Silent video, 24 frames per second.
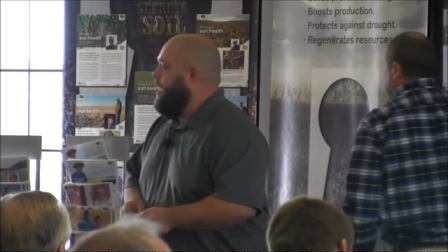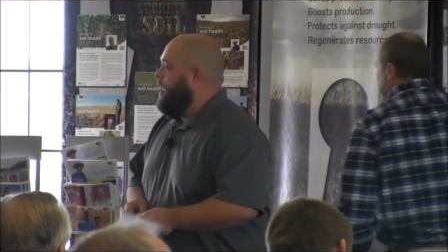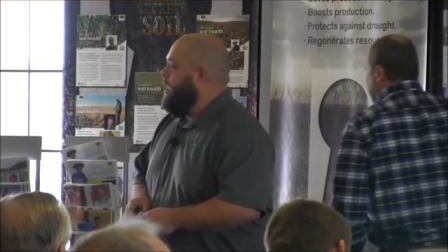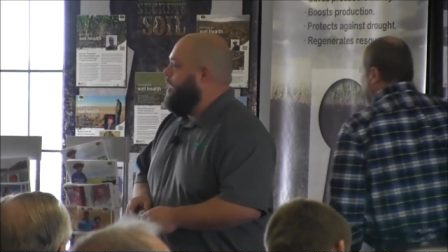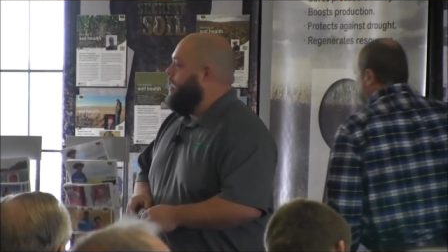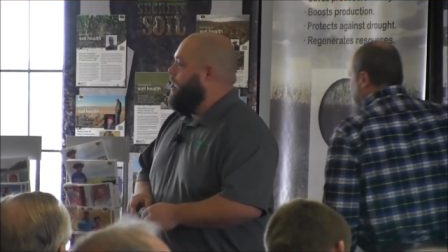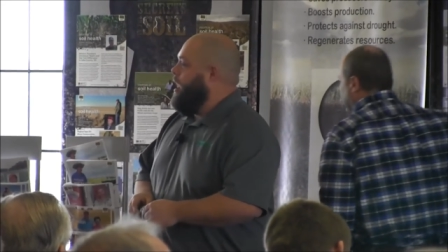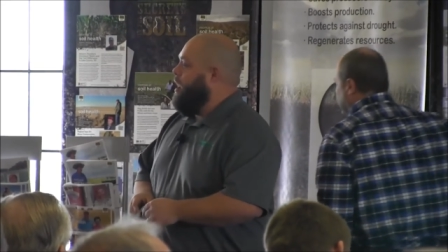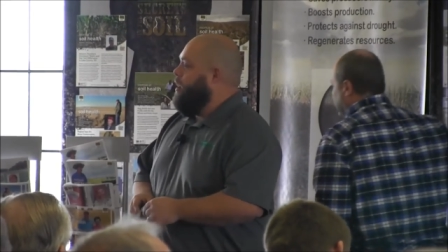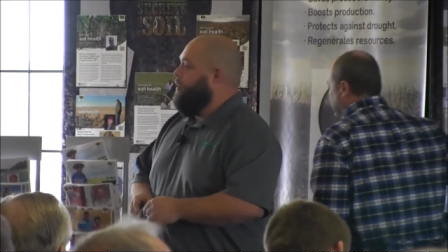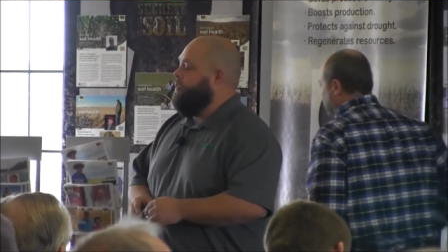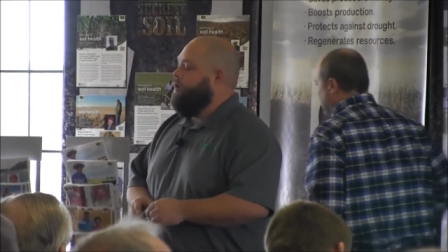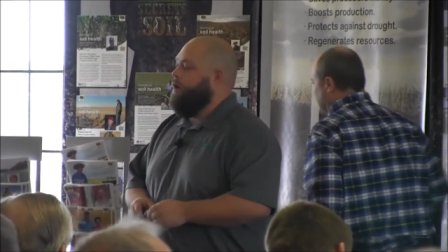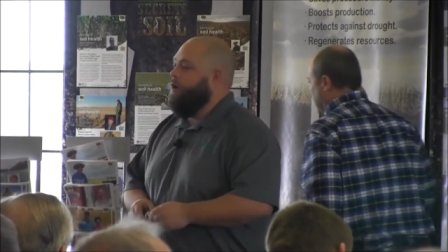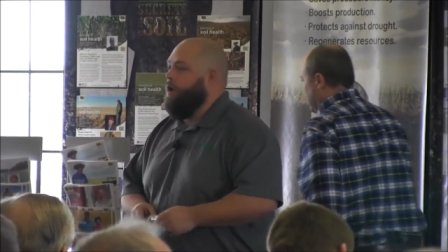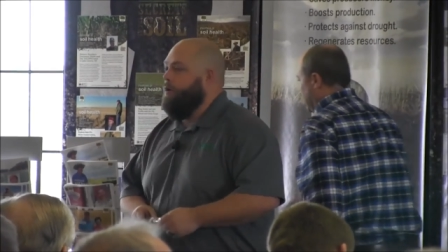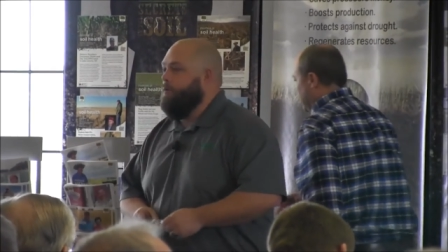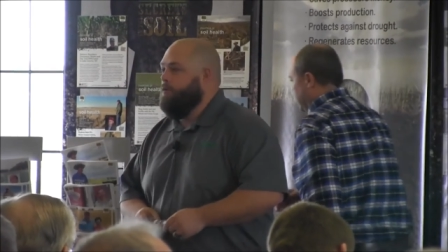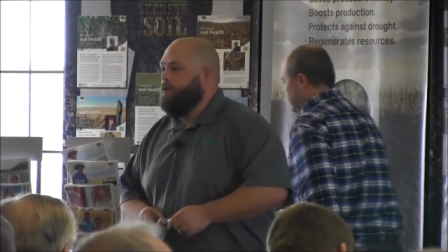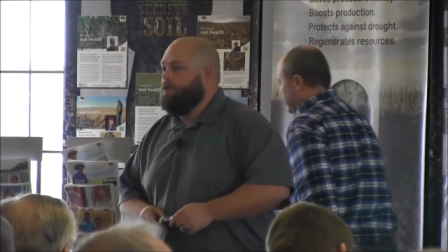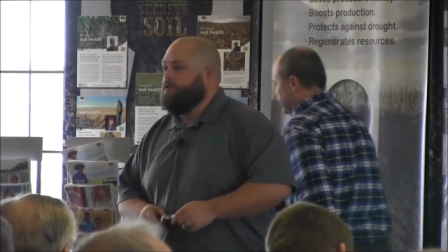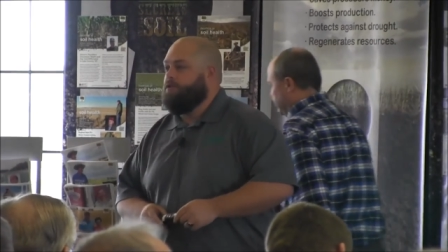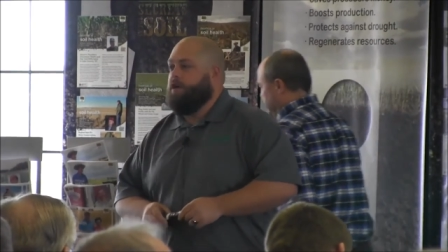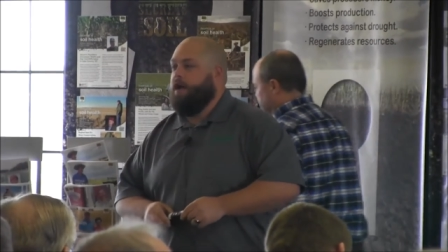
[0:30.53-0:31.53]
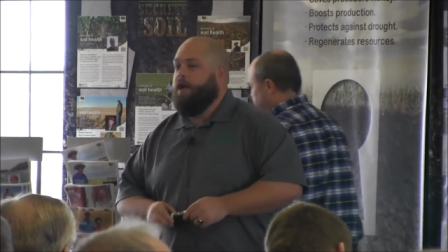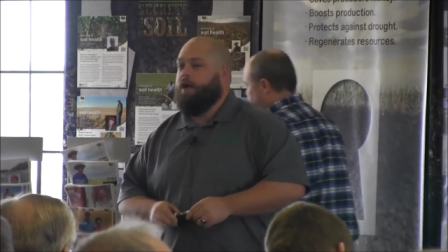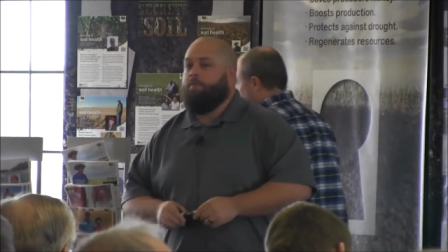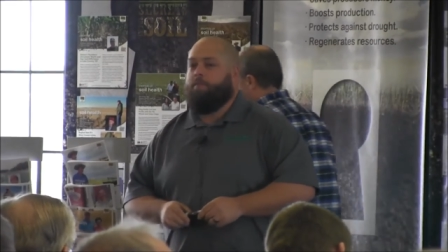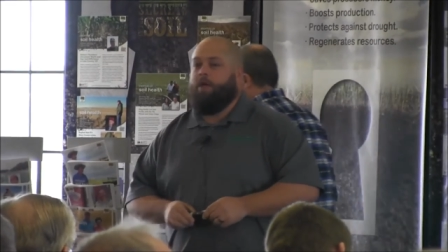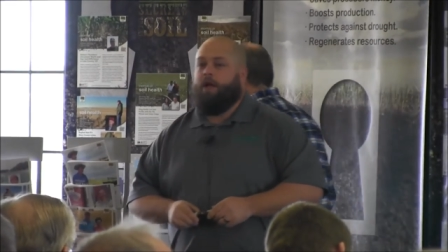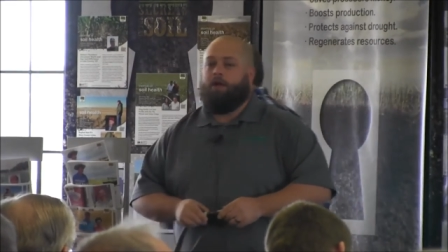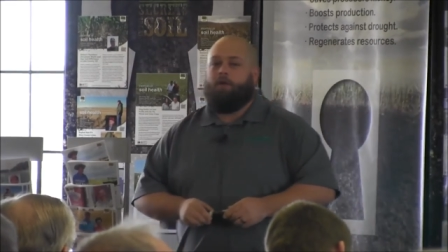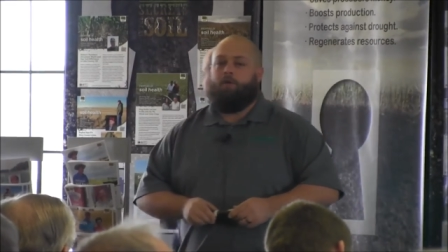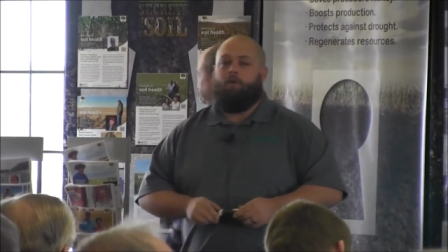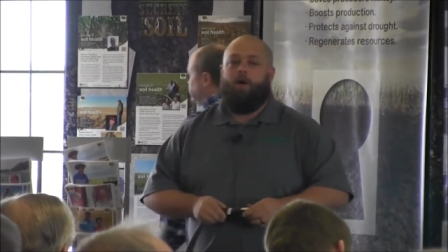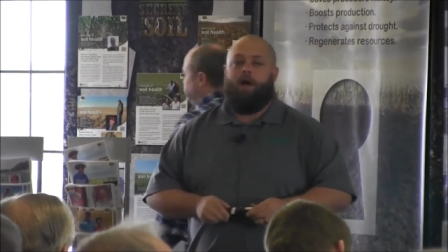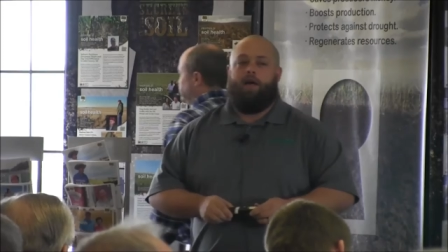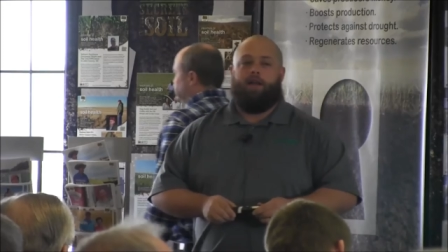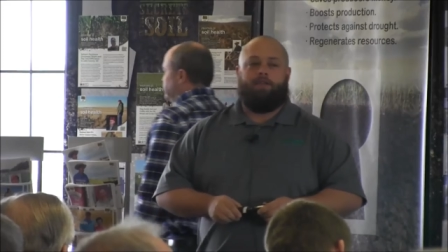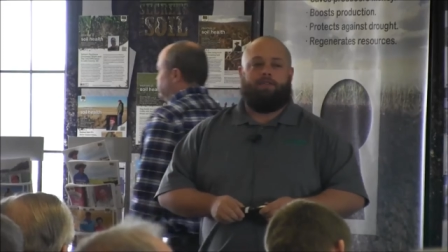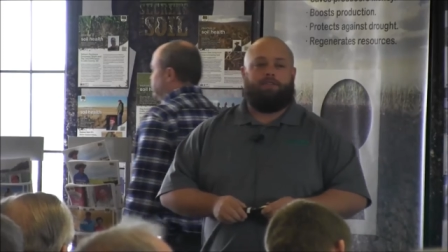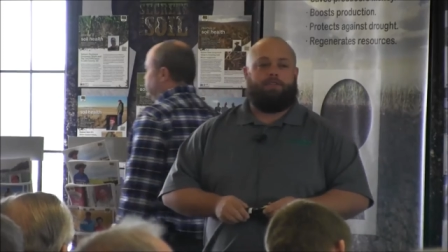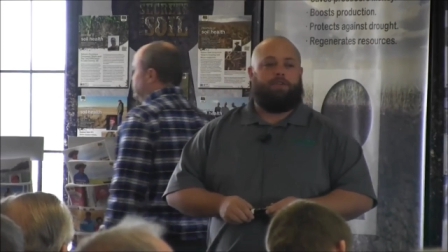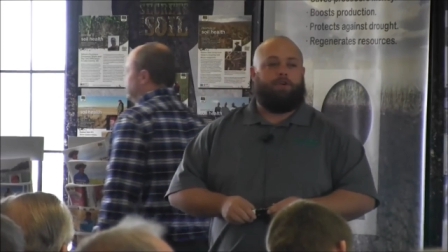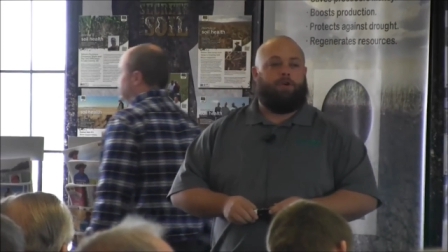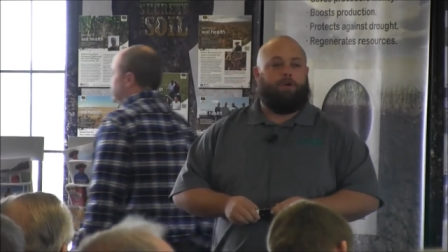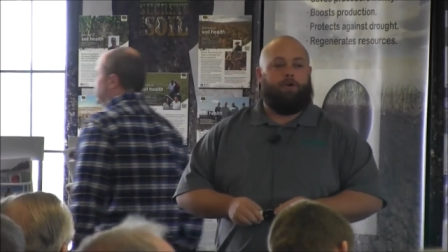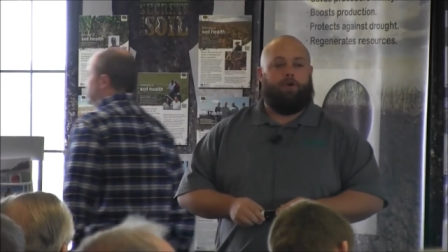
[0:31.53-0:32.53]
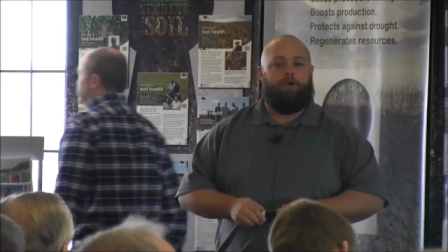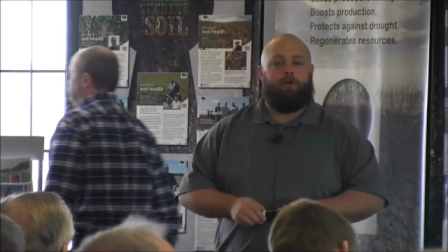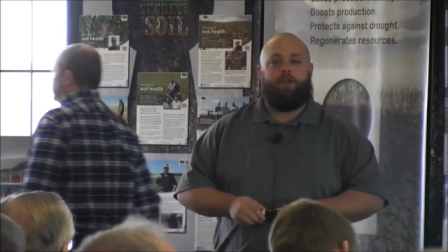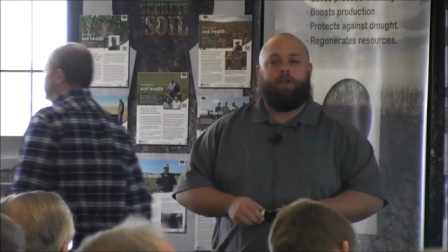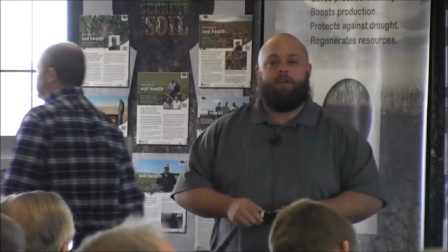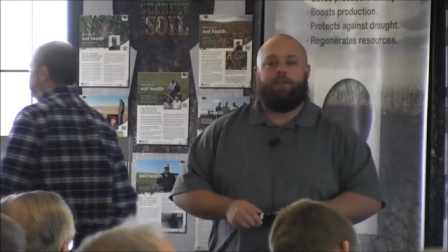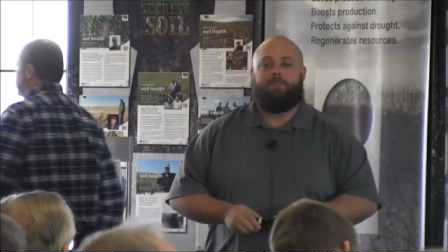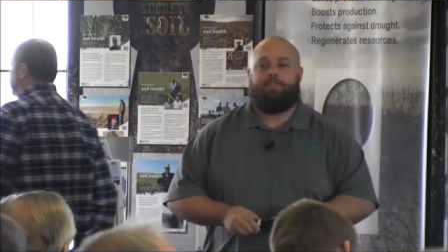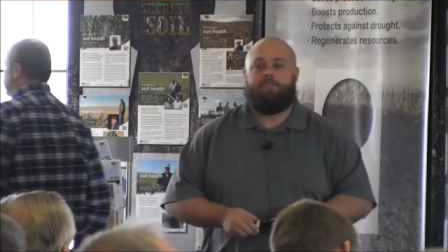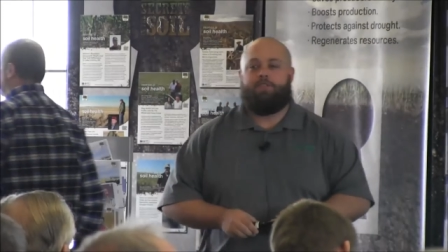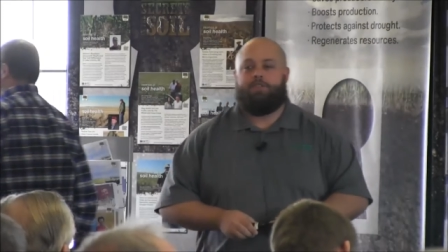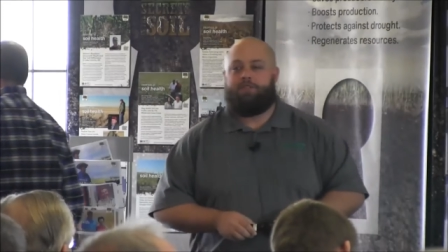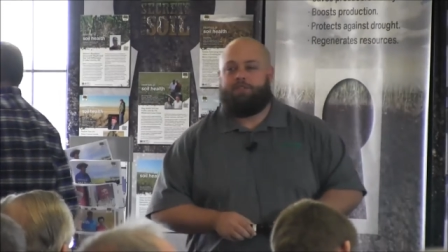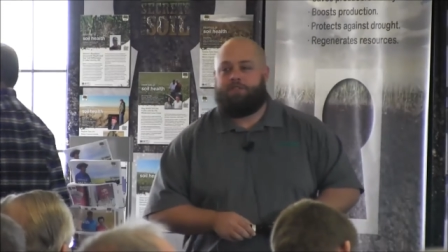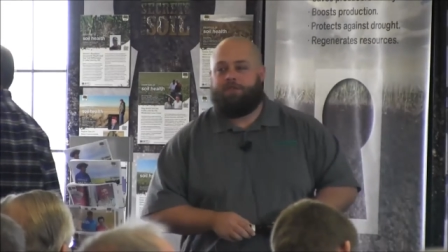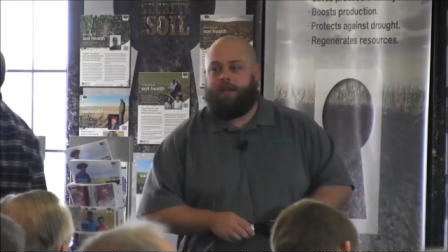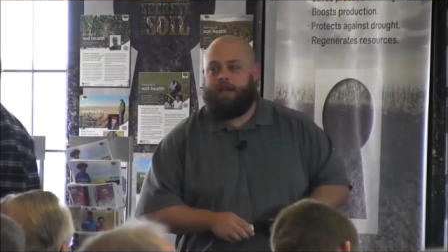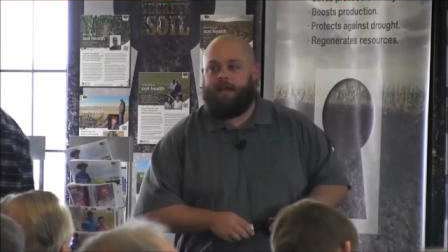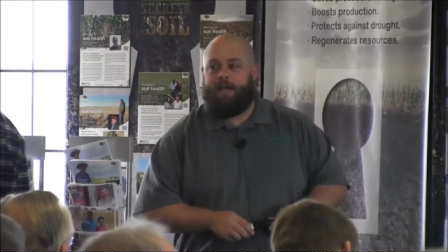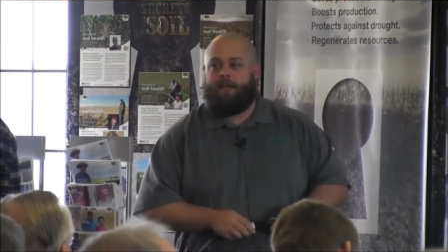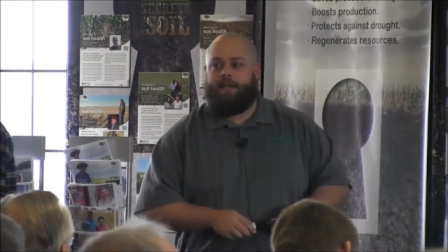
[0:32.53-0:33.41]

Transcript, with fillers: Uh, although I will say I'm not quite as courteous as